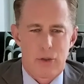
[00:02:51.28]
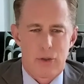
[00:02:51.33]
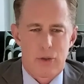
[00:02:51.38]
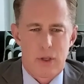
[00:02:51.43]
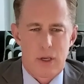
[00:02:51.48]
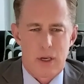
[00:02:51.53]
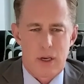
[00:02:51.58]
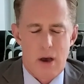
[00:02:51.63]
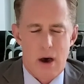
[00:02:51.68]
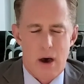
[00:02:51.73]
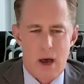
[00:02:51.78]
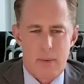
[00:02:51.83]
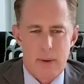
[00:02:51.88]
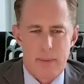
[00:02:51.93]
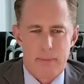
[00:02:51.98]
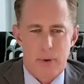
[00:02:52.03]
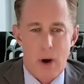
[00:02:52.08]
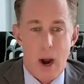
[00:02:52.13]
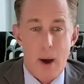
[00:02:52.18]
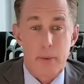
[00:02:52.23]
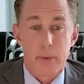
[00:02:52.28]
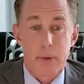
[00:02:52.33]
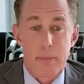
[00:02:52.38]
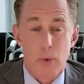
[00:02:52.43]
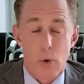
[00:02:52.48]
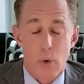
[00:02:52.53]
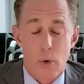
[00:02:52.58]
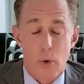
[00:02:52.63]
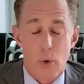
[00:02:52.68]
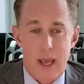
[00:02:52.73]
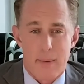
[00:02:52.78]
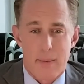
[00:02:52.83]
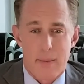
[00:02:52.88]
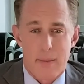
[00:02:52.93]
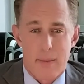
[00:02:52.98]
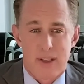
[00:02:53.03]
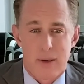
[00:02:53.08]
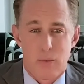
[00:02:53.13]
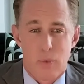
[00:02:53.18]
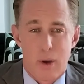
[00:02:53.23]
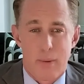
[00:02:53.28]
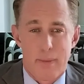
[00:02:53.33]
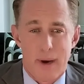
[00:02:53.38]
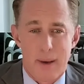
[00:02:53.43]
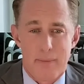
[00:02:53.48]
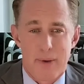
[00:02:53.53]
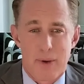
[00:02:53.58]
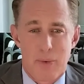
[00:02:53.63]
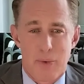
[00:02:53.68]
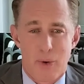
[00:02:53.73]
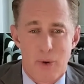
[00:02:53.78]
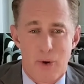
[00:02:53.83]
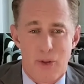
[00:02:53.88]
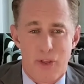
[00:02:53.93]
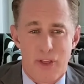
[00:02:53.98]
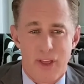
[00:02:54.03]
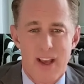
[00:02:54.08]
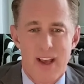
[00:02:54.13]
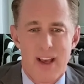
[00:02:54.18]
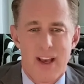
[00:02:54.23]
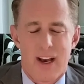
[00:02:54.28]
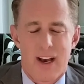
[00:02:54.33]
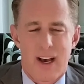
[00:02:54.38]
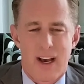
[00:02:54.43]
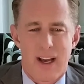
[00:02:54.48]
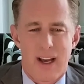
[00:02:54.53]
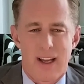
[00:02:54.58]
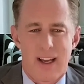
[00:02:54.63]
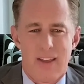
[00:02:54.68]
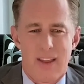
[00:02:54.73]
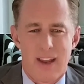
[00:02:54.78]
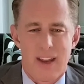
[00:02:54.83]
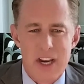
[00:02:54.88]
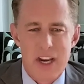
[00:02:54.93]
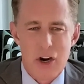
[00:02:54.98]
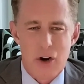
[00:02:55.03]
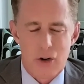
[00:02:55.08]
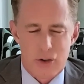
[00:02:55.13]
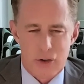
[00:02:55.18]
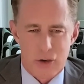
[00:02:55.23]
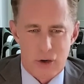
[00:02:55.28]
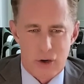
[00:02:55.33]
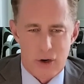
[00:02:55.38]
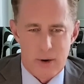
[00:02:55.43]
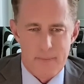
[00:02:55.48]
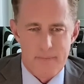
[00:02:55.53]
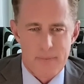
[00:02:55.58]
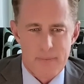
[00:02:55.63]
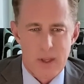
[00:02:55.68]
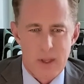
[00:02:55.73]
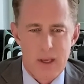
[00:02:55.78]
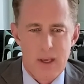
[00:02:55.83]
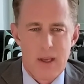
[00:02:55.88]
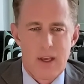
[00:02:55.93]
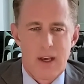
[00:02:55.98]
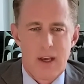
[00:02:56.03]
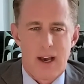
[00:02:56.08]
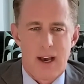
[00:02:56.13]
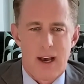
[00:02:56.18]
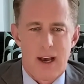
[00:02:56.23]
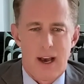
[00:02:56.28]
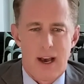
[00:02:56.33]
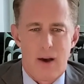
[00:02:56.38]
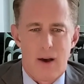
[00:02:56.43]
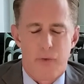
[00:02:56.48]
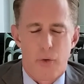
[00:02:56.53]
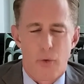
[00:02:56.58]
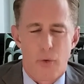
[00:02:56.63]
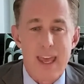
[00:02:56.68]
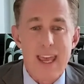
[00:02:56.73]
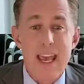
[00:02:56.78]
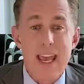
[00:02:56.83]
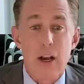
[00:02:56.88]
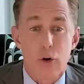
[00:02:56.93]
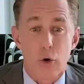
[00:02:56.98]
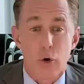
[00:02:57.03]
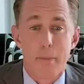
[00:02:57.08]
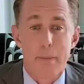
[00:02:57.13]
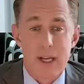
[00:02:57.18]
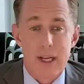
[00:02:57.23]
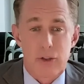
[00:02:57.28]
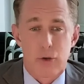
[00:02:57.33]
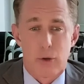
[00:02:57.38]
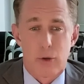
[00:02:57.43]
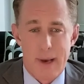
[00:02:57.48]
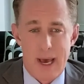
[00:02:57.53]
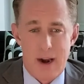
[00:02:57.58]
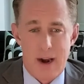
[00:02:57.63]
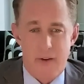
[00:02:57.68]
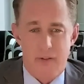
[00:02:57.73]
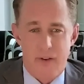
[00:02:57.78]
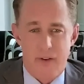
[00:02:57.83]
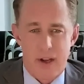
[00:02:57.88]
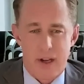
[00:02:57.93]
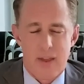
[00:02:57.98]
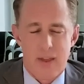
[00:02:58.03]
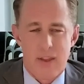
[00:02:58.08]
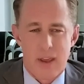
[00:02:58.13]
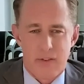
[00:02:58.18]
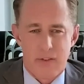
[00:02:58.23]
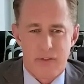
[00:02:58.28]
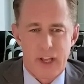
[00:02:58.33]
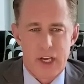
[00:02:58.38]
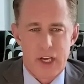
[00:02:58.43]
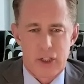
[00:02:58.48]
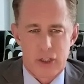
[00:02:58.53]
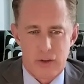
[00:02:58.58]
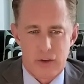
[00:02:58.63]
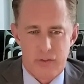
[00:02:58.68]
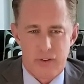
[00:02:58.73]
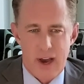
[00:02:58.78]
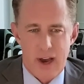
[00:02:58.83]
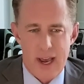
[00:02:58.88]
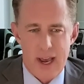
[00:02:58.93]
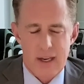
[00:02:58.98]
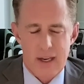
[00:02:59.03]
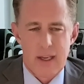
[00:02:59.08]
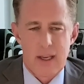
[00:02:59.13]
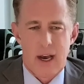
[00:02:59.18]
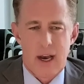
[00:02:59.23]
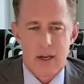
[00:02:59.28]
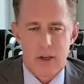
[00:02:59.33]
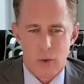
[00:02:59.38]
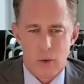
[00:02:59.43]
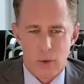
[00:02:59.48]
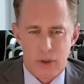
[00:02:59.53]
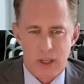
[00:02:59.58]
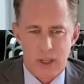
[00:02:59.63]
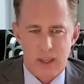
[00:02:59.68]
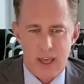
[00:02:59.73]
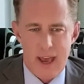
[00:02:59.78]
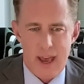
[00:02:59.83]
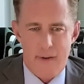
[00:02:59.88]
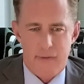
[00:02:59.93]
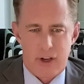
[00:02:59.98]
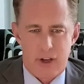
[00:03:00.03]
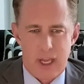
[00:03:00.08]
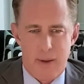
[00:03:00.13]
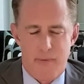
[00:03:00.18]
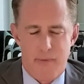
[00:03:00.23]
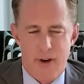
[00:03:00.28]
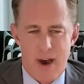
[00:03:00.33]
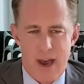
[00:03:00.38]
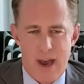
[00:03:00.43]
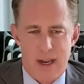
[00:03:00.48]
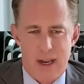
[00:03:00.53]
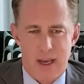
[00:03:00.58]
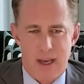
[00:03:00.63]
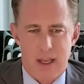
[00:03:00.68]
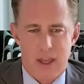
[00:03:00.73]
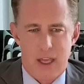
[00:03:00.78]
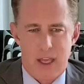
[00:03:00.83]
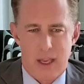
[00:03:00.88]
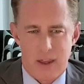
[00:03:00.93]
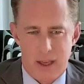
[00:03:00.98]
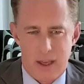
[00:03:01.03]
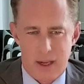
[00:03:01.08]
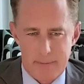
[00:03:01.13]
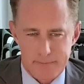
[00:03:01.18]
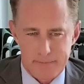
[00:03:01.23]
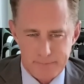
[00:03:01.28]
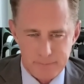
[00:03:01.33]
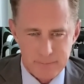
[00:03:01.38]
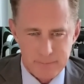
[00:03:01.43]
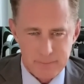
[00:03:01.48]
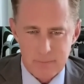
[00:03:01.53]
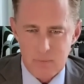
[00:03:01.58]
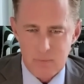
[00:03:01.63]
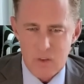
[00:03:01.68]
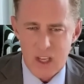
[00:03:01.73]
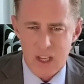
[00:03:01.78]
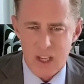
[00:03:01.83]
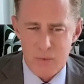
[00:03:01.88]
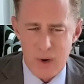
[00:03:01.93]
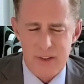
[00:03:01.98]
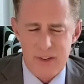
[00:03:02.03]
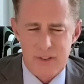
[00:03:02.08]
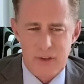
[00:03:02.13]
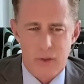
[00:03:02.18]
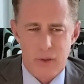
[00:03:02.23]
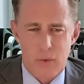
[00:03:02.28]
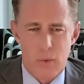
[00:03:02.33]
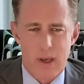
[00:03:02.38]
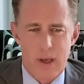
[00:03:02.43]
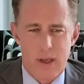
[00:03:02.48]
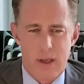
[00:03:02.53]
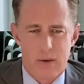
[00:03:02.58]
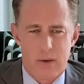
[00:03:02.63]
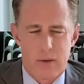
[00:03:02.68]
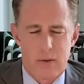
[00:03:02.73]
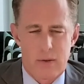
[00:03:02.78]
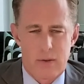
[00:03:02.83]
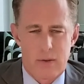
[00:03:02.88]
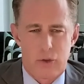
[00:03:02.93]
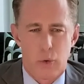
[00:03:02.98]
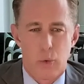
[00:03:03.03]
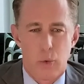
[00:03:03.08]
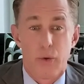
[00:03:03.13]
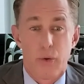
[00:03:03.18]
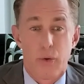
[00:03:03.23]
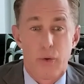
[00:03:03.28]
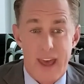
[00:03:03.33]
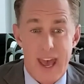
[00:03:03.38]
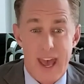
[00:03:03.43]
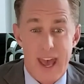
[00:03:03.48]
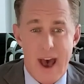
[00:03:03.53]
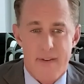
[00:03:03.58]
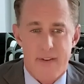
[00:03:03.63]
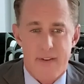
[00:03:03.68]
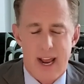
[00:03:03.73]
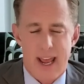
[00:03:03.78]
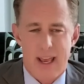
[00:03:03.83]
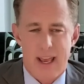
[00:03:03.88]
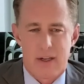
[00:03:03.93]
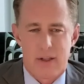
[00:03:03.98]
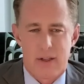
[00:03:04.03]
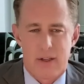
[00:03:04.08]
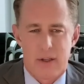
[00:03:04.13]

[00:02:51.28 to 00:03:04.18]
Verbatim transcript: to the economy, probably more damage than what might be worth uh, in the near term uh, for the incremental benefit in the inflation fight. I do think they have to keep fighting. I think that rates are the way uh, the tool that they have at hand to